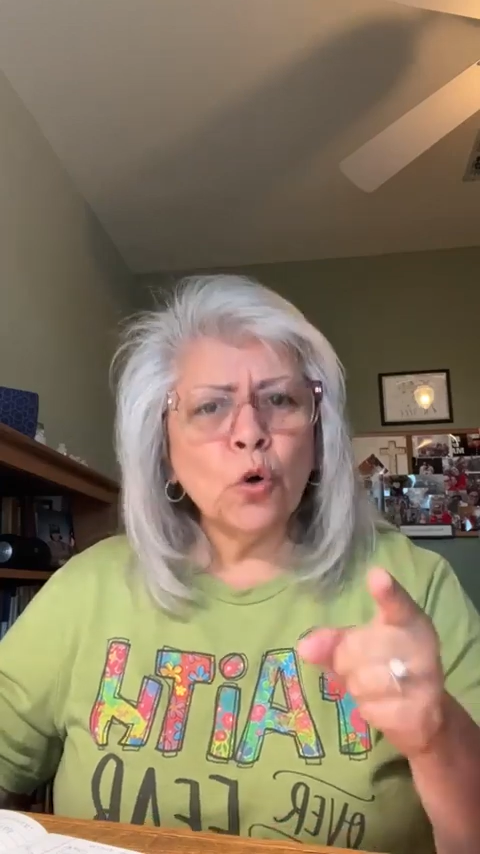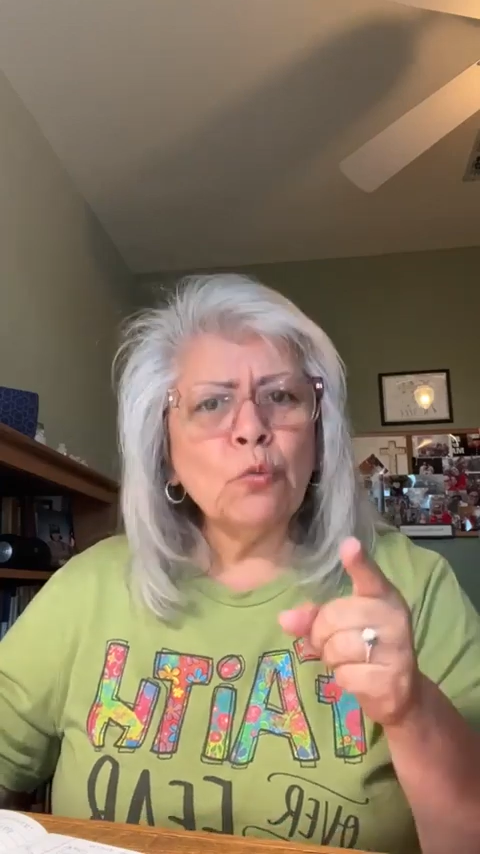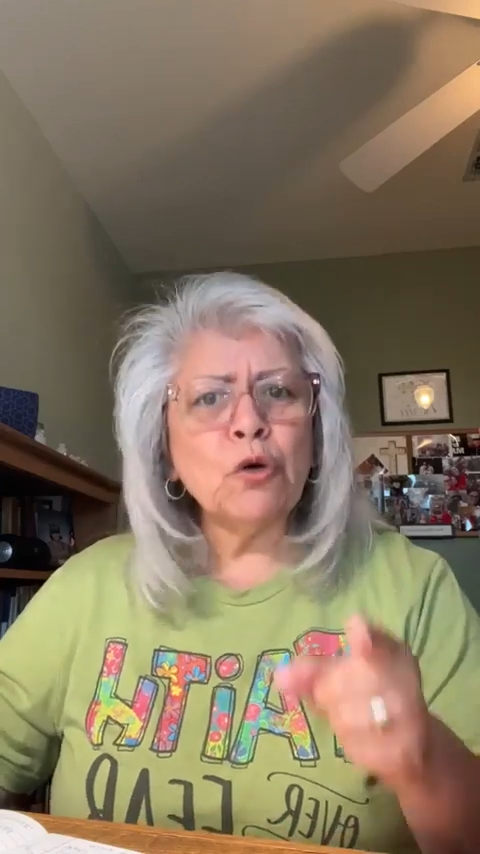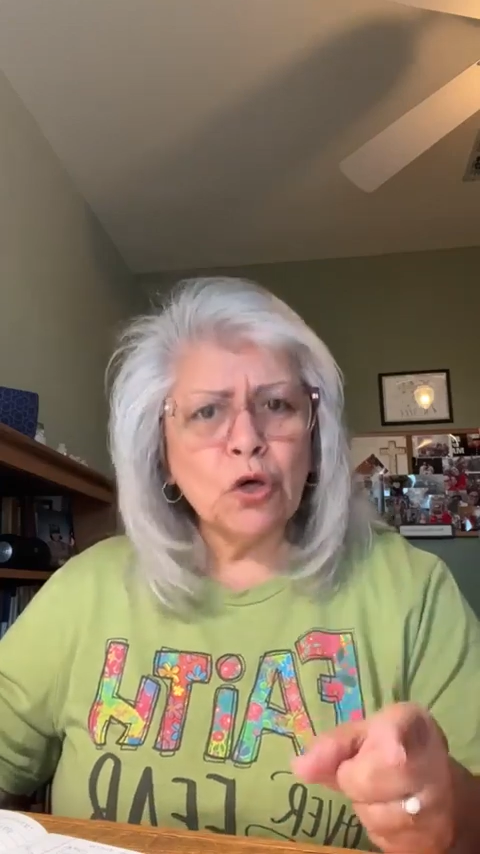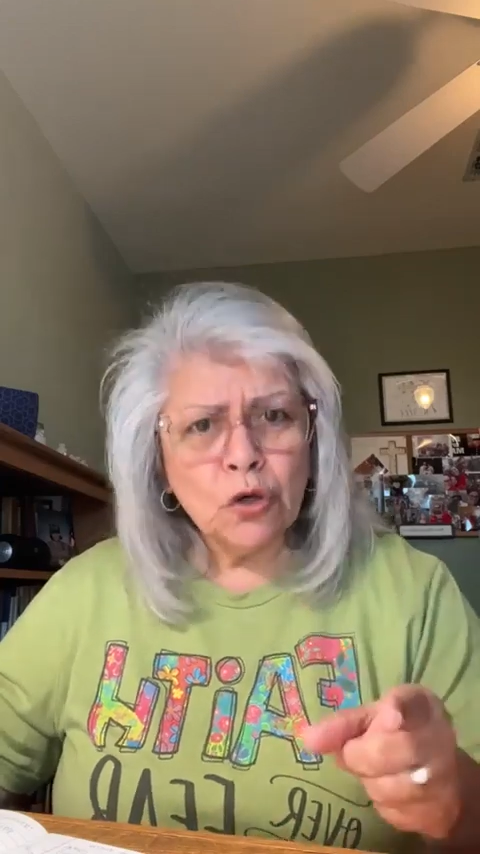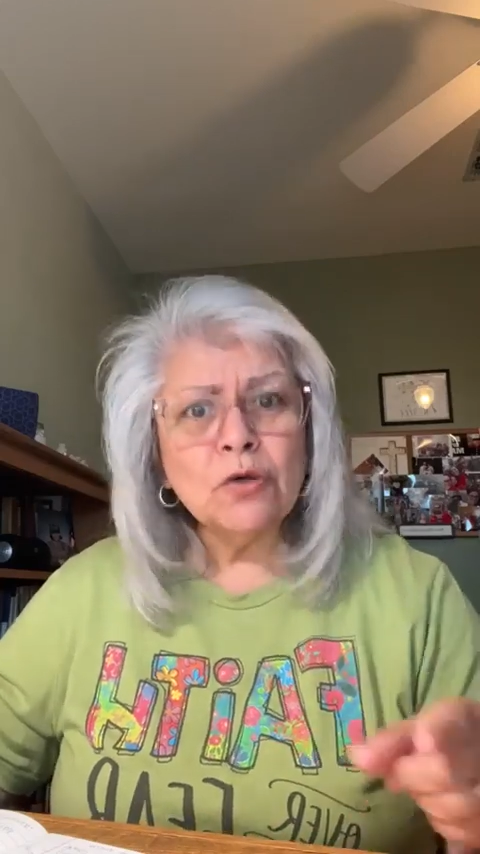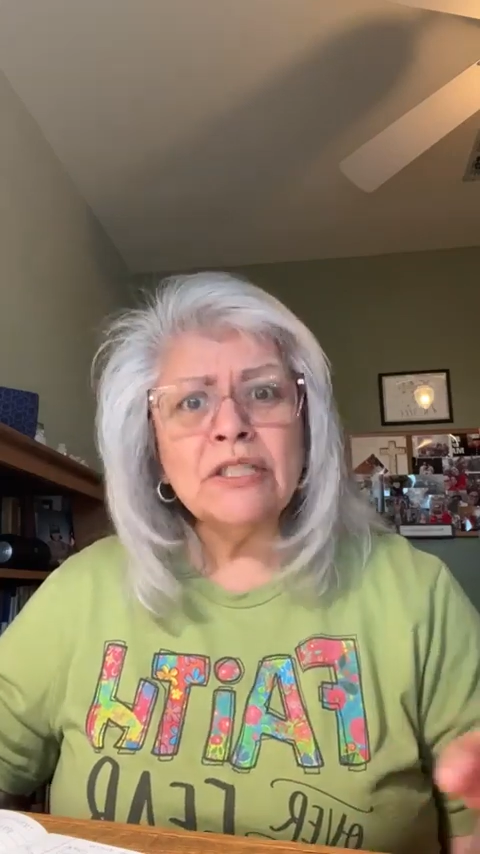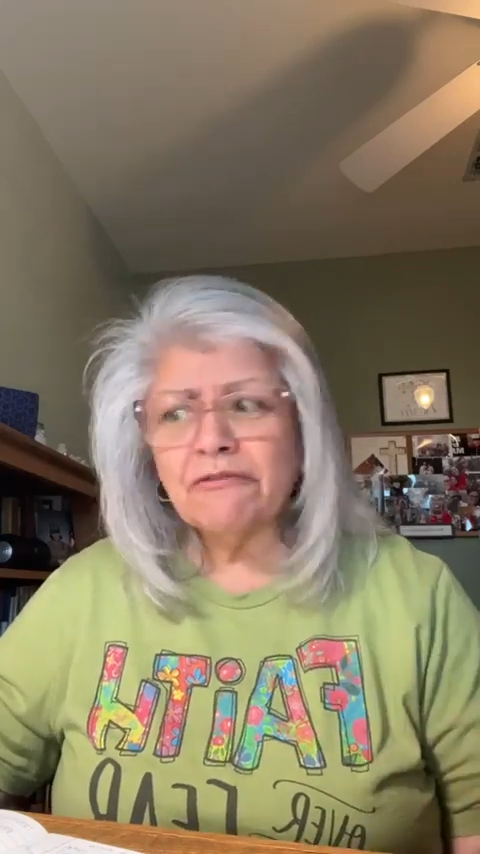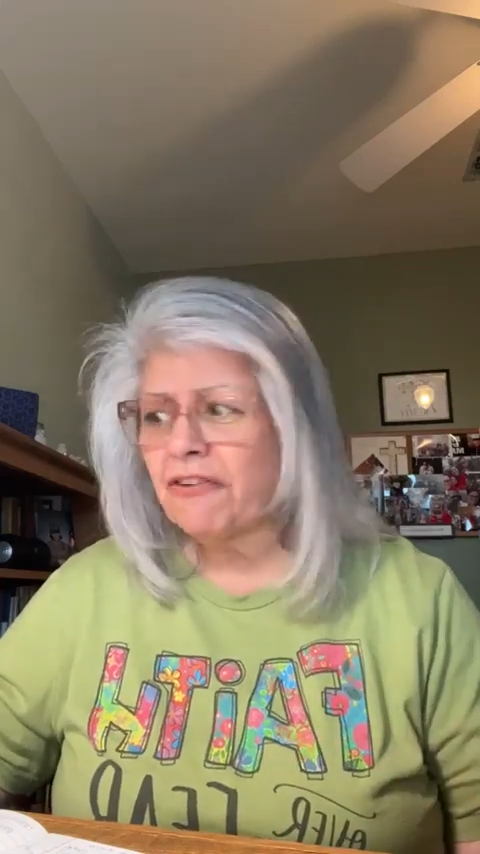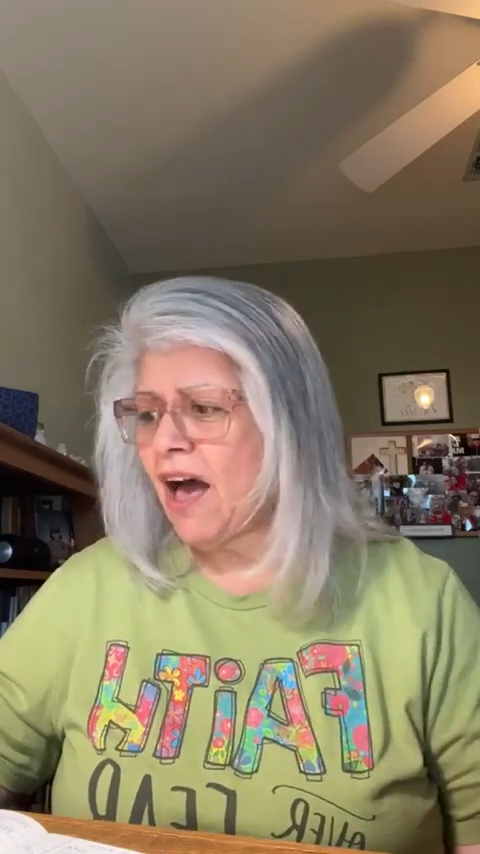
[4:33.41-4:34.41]
whom
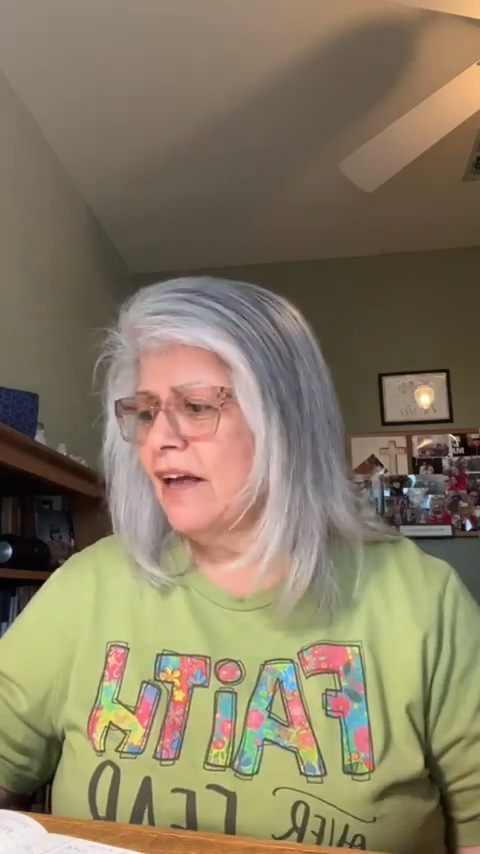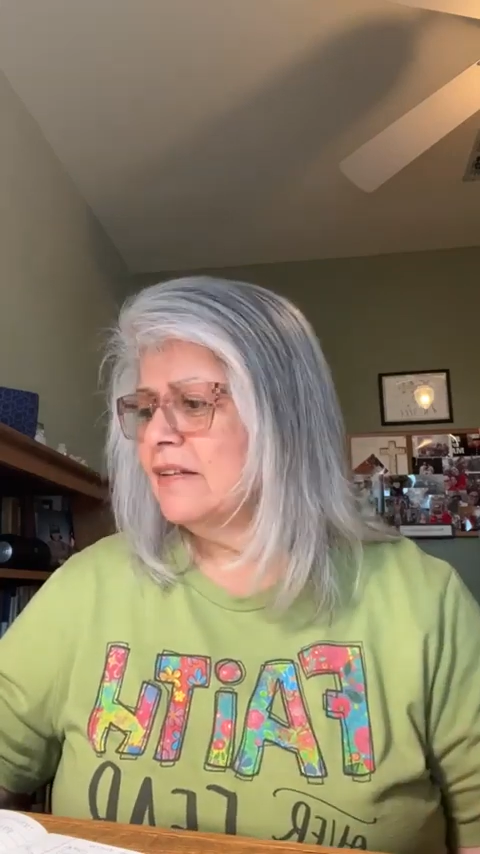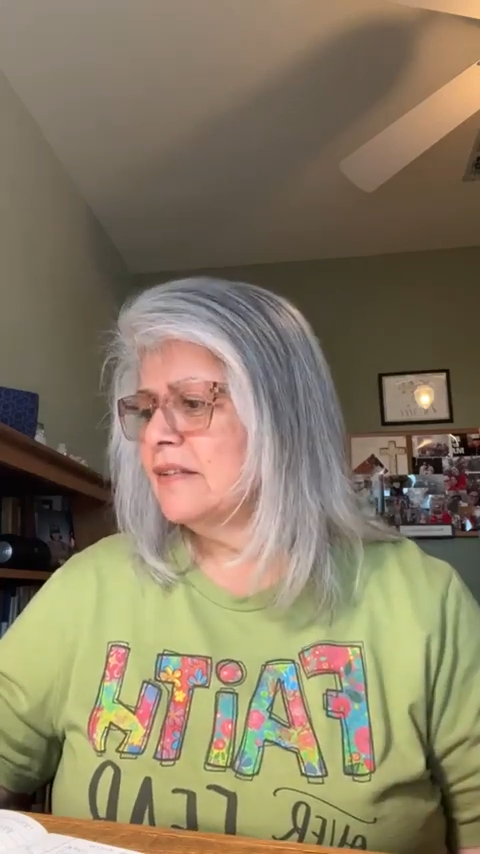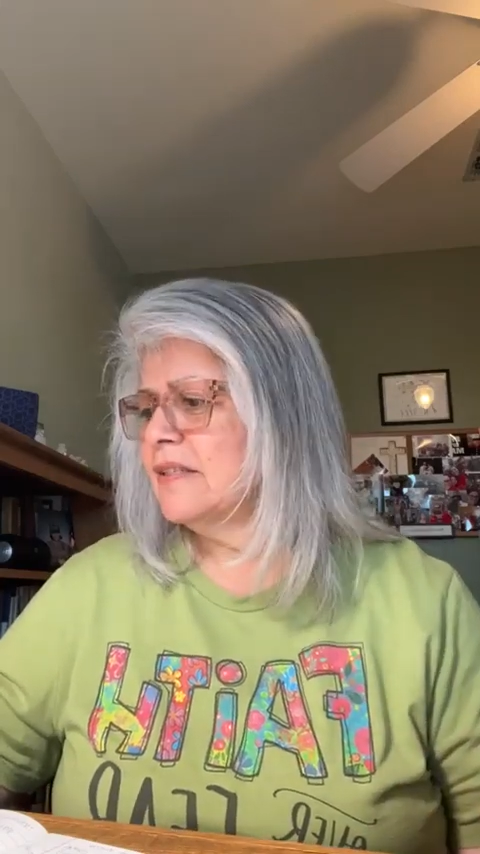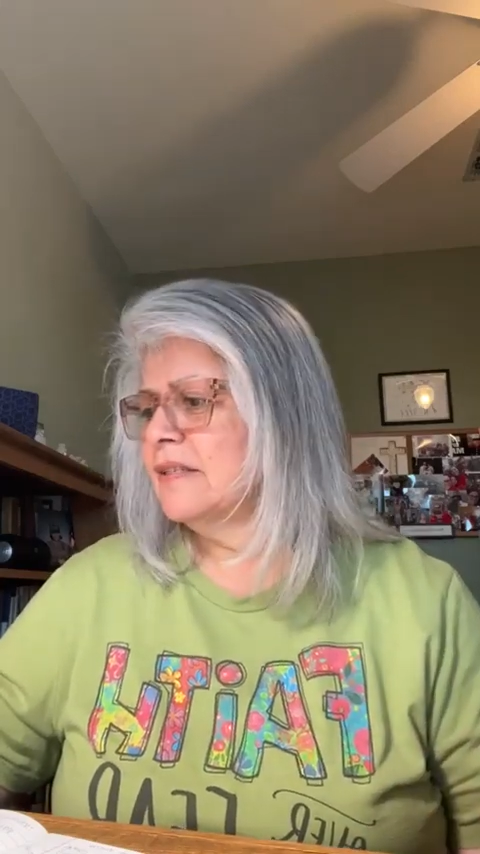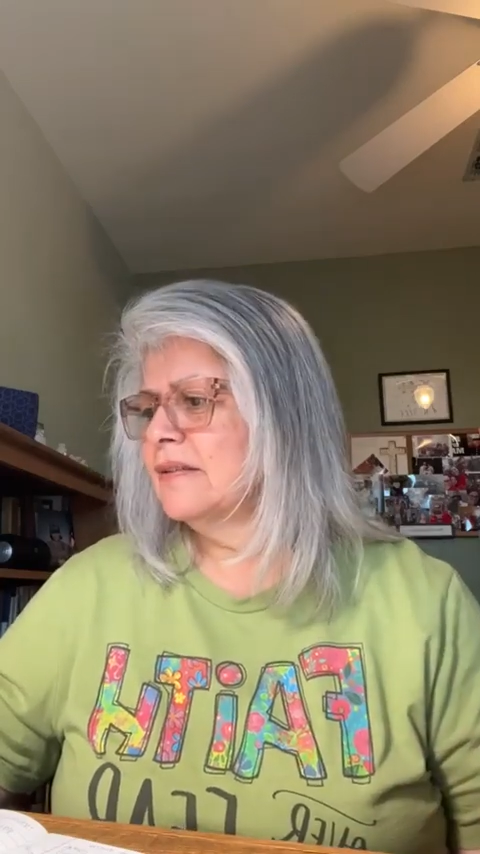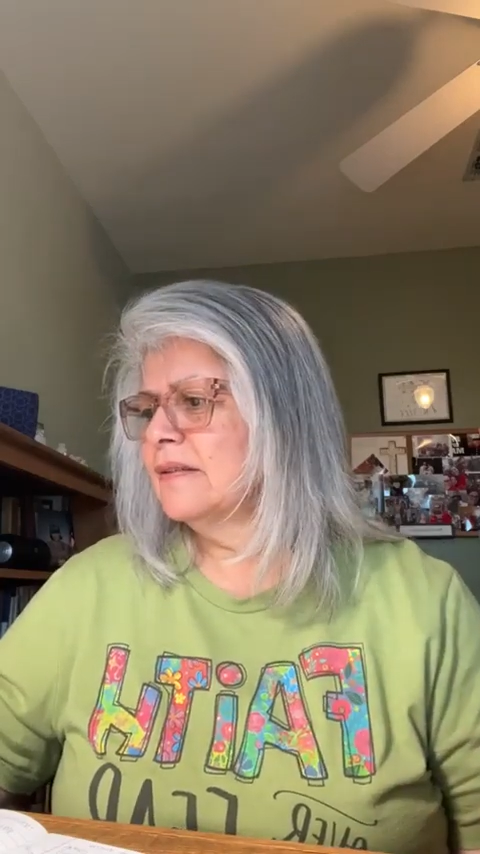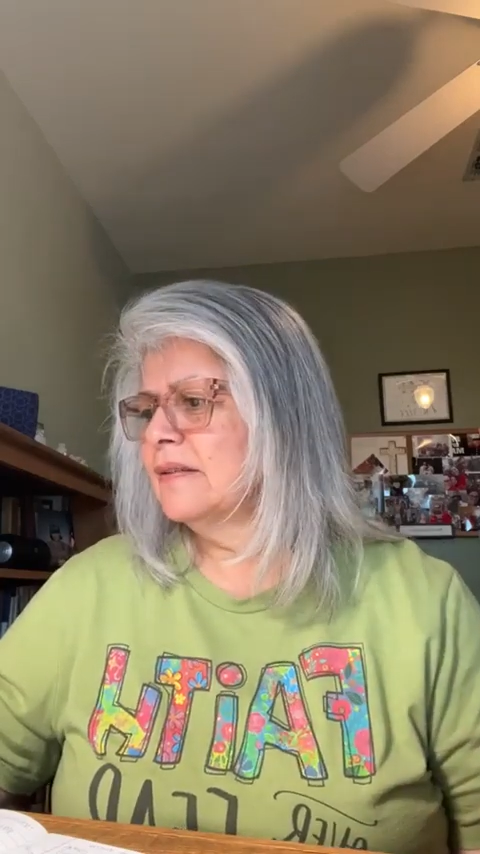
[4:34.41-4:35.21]
you defiled.